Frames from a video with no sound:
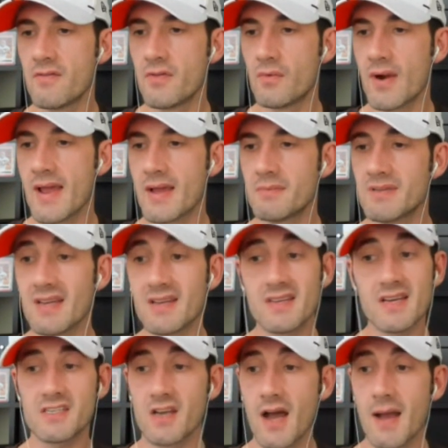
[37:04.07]
the Rams and
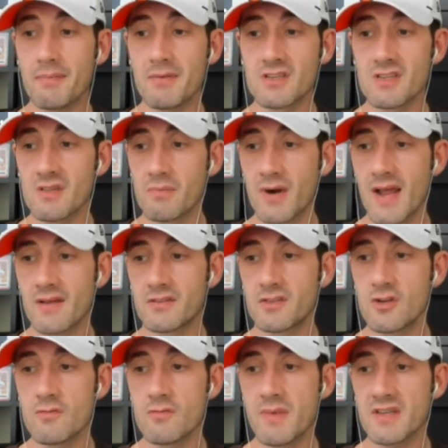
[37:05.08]
Dustin Hopkins of the Browns,
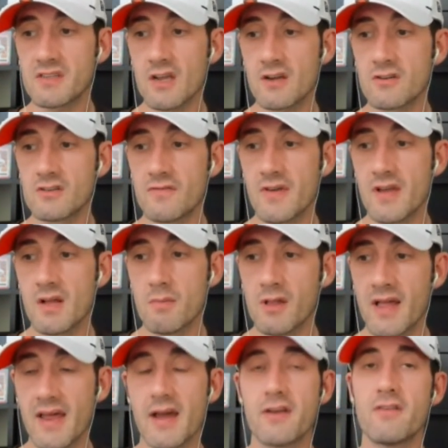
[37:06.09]
2 best kickers
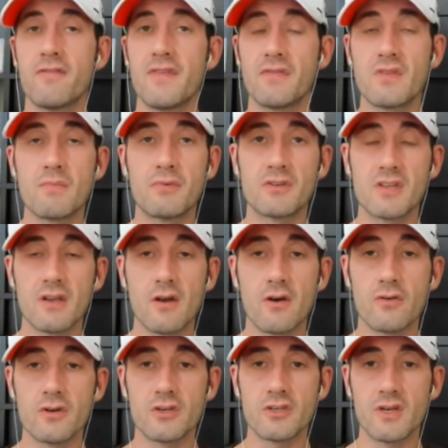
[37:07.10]
available at under 50%
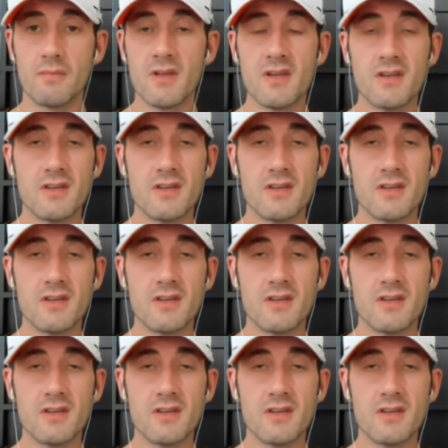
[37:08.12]
ownership.